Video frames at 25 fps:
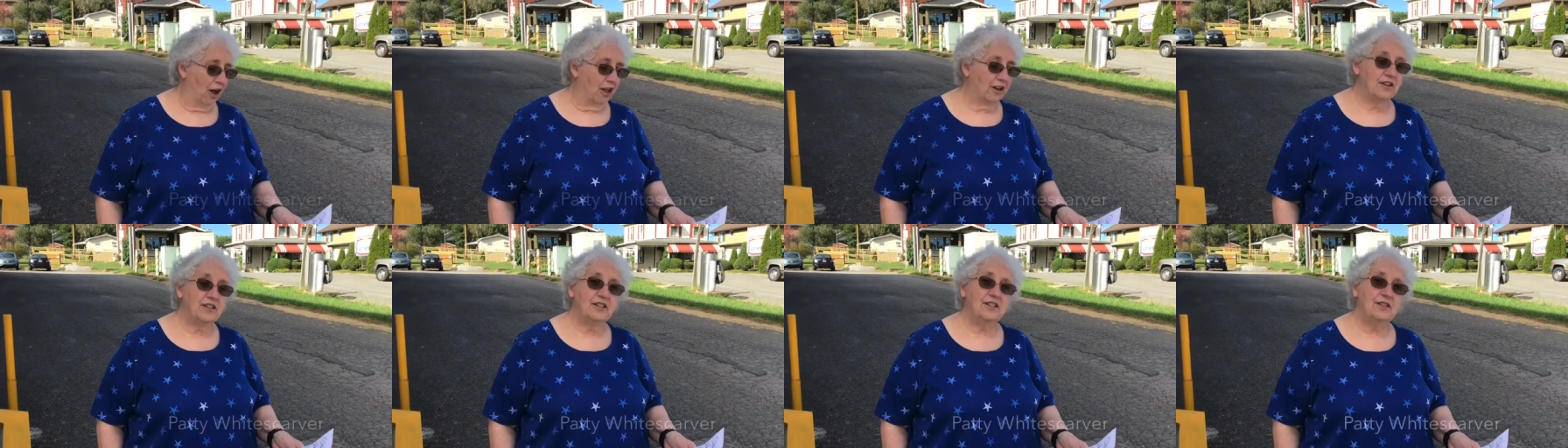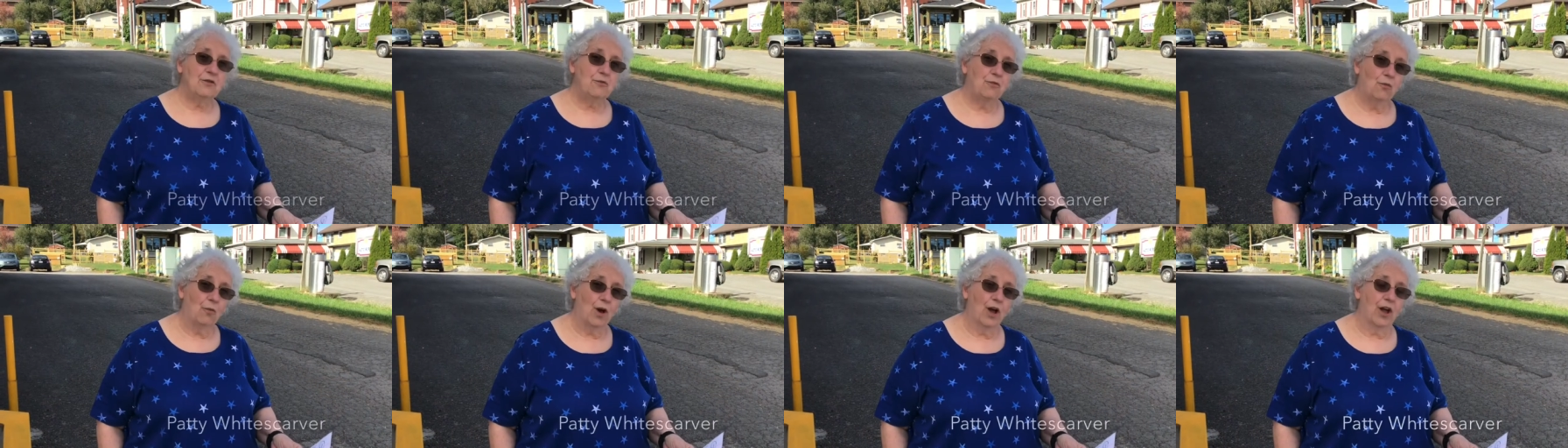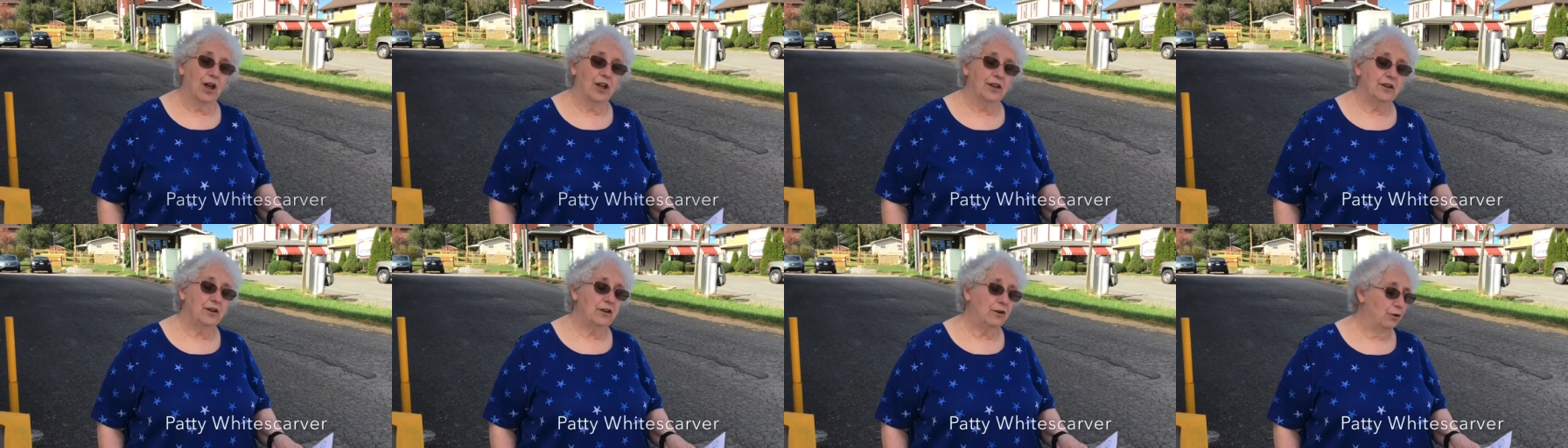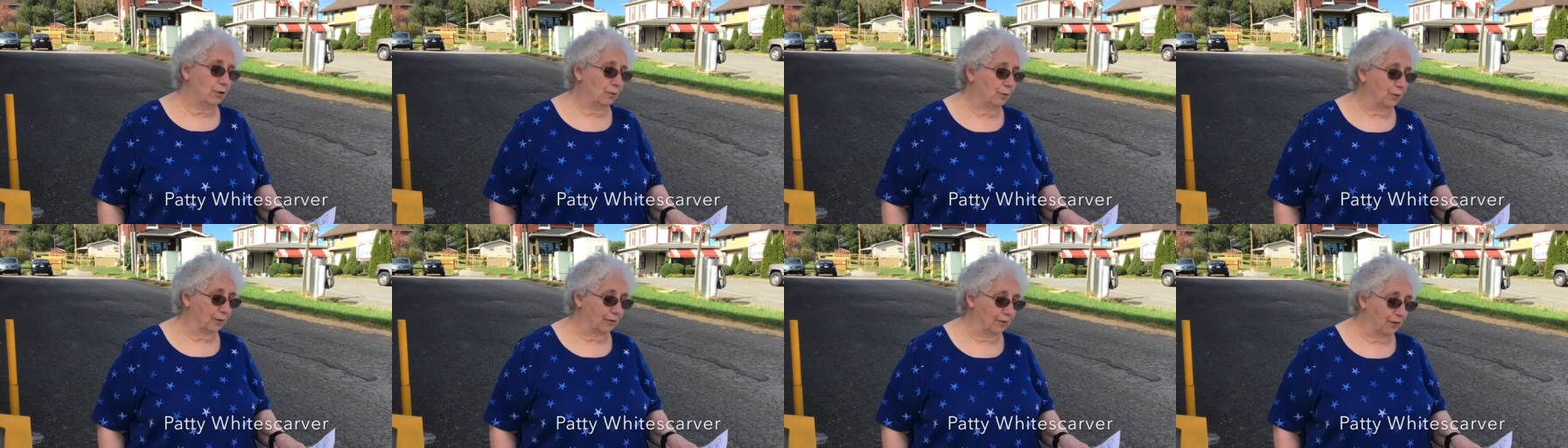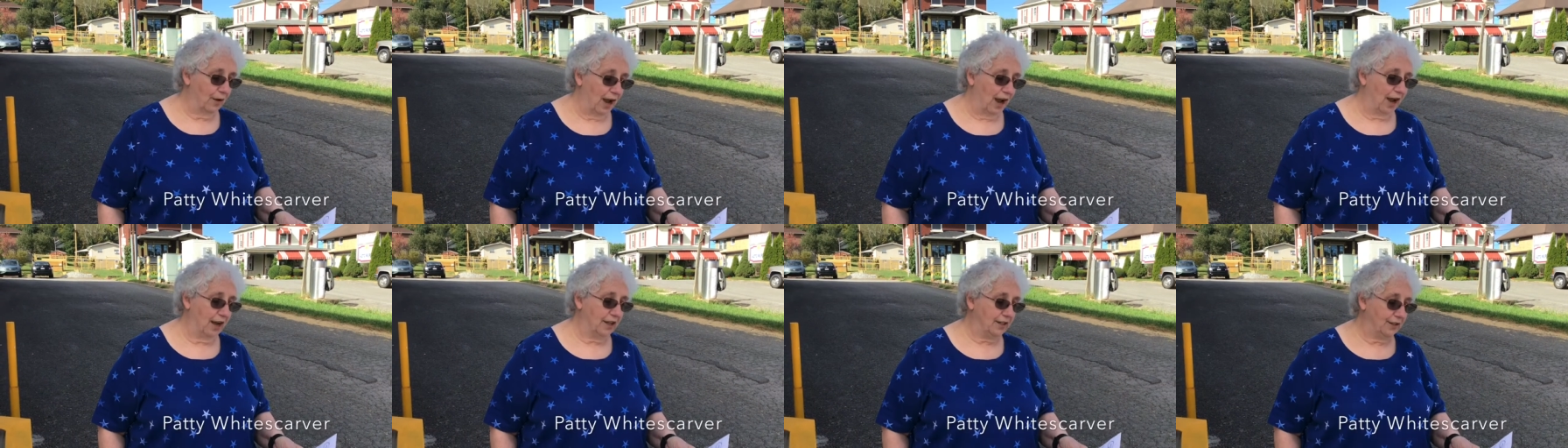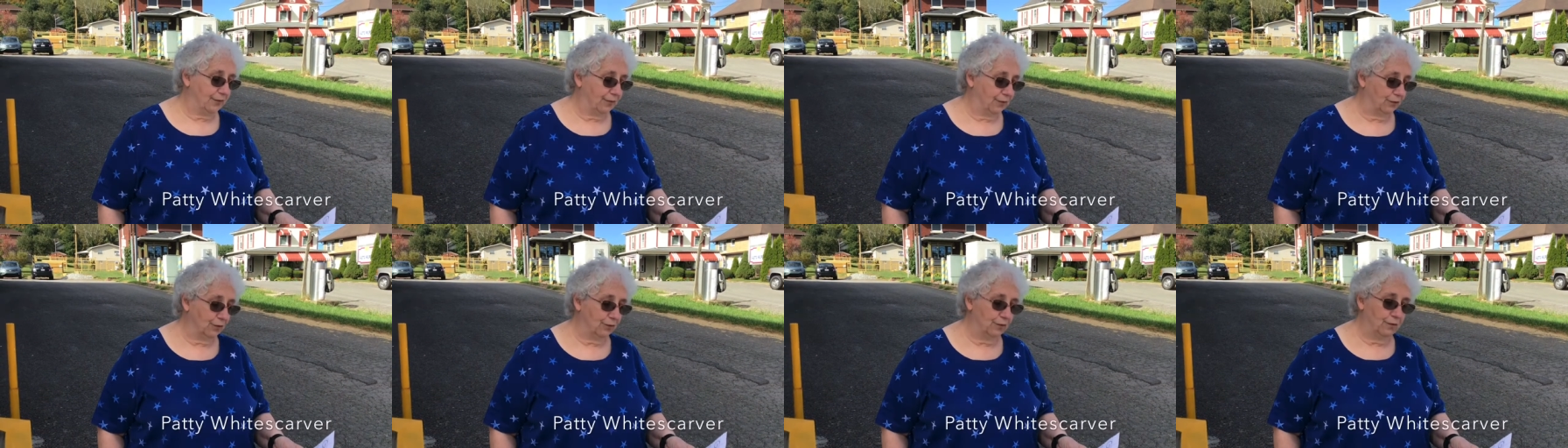is the one who provides
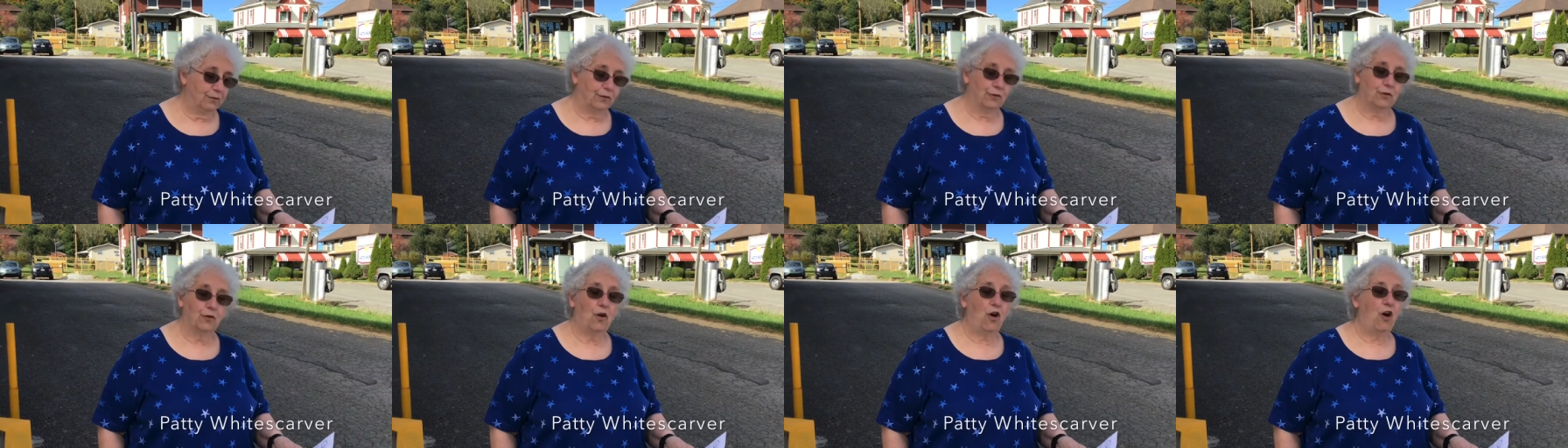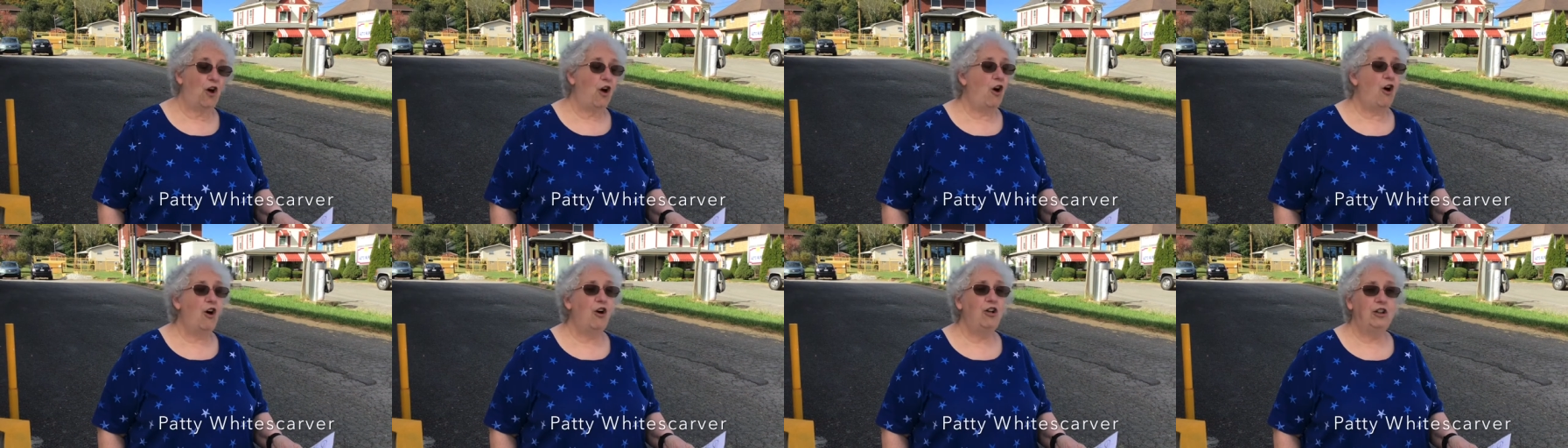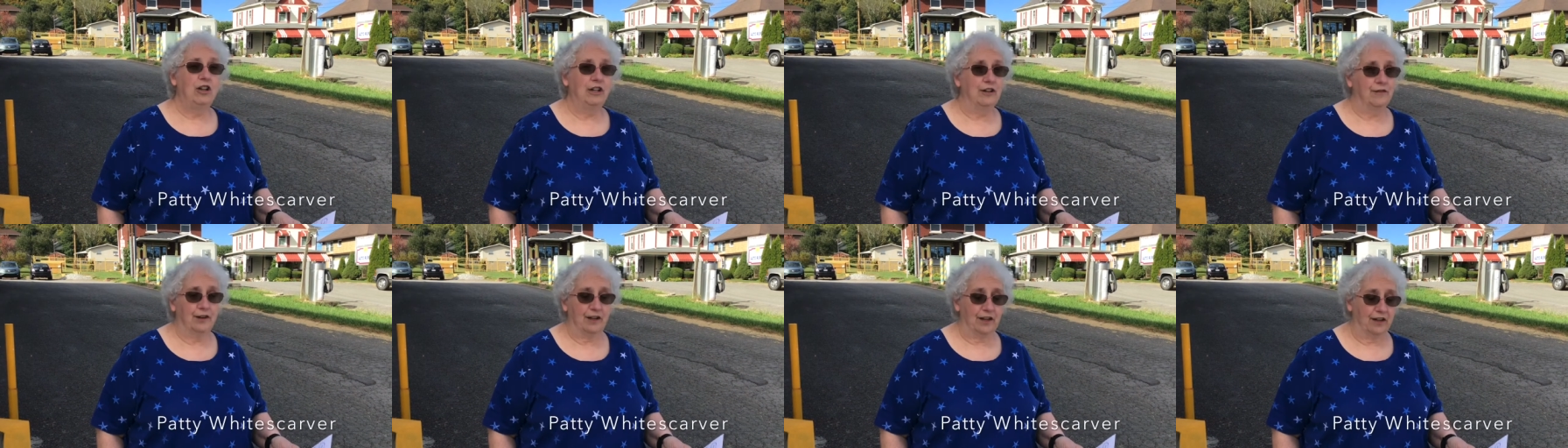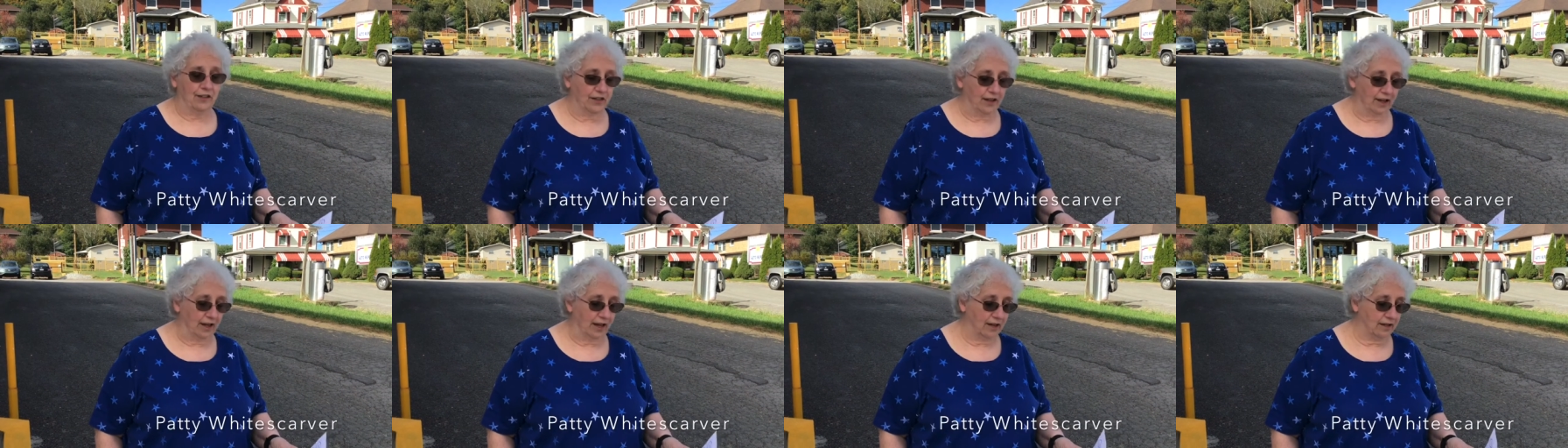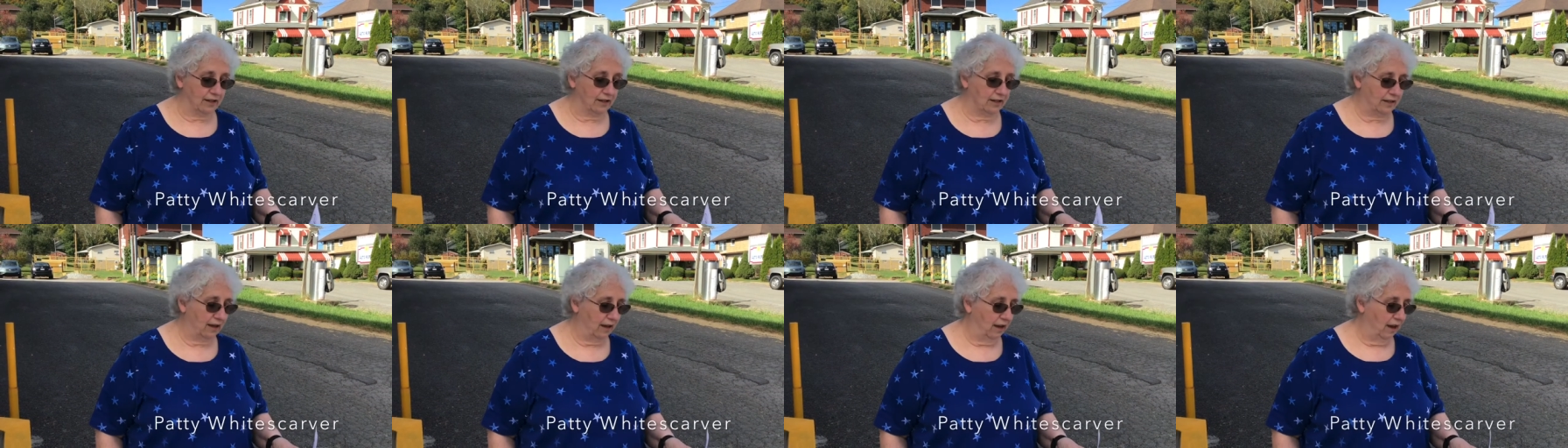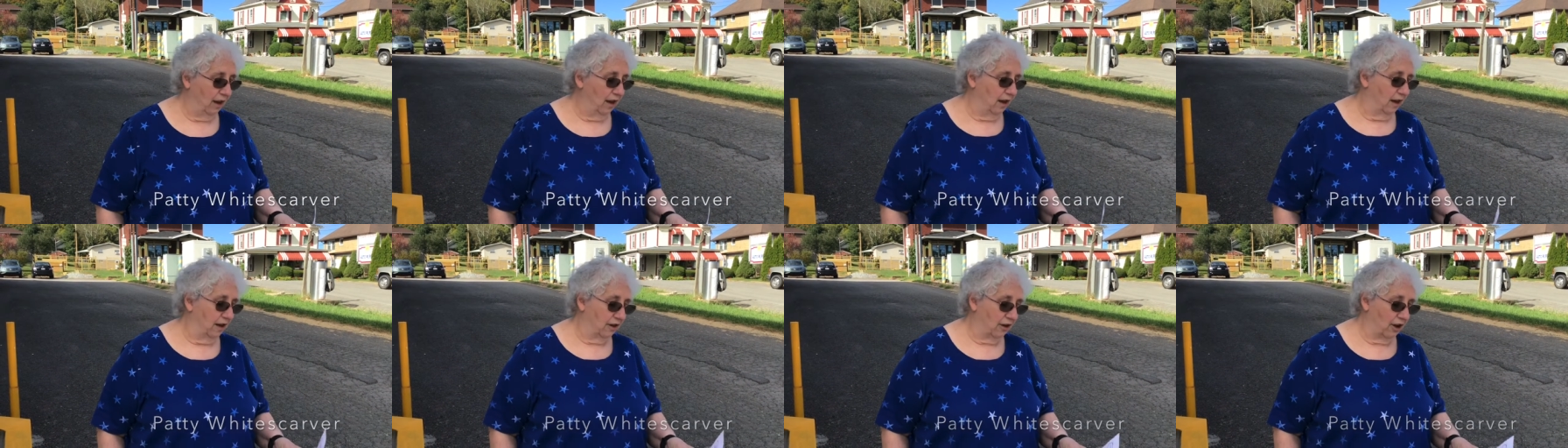food for all living things.
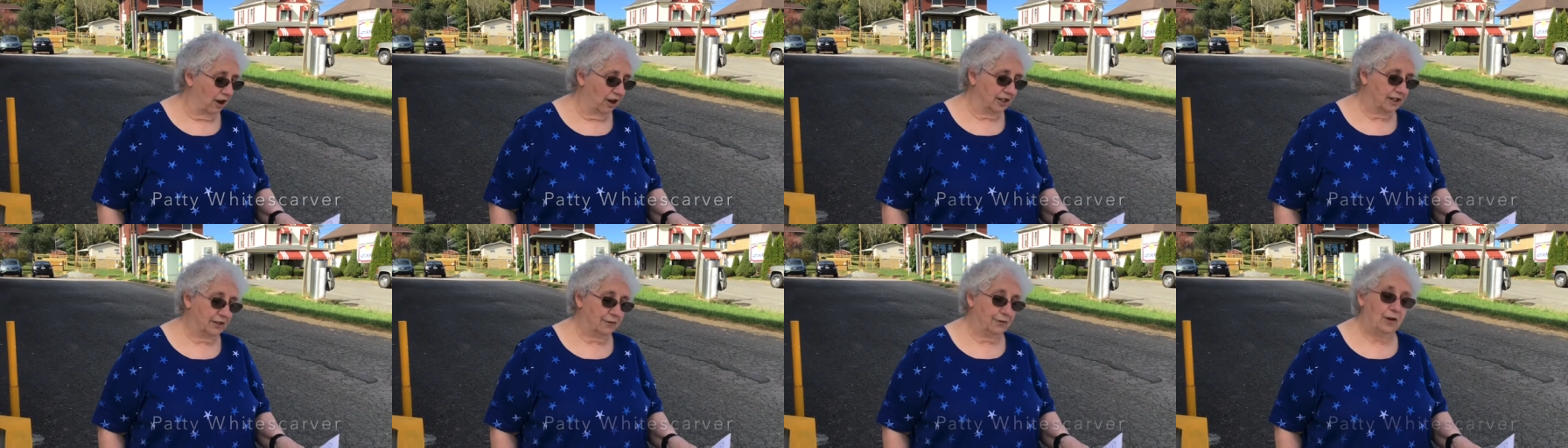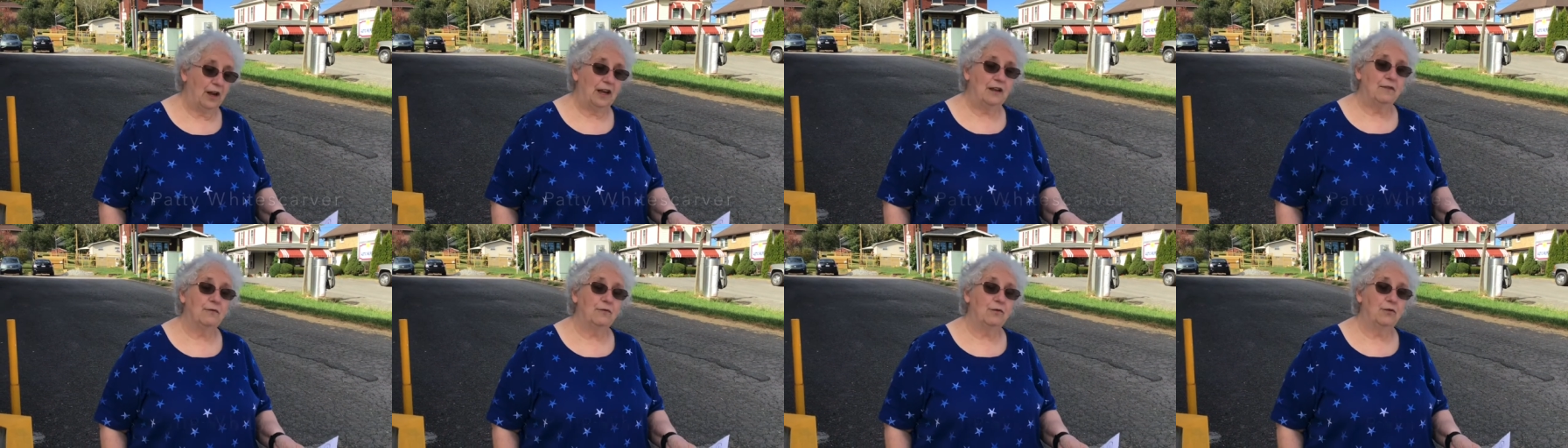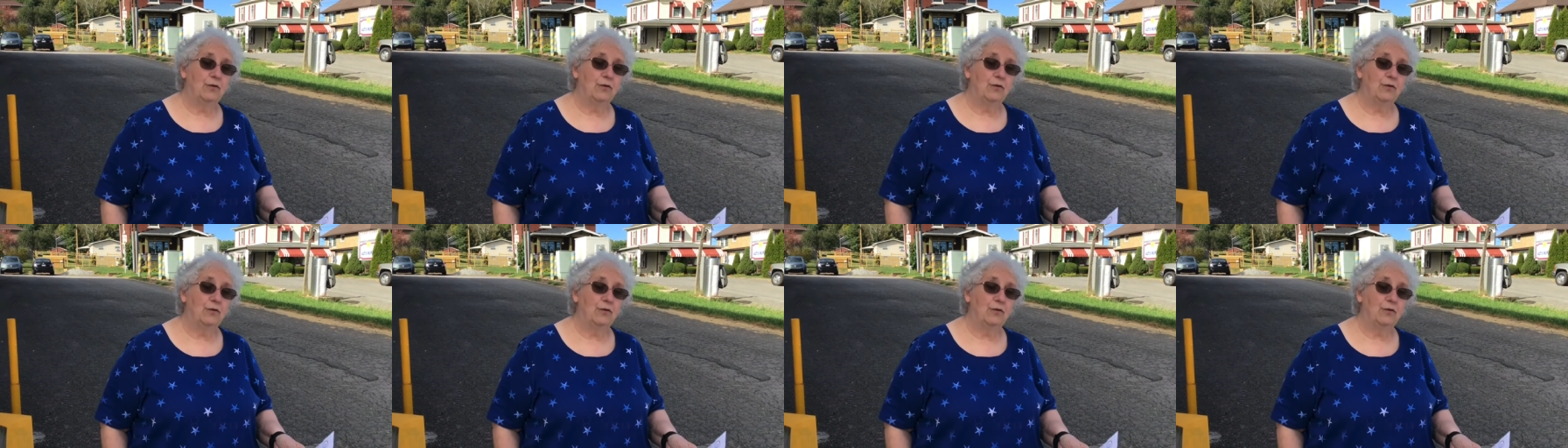God's faithful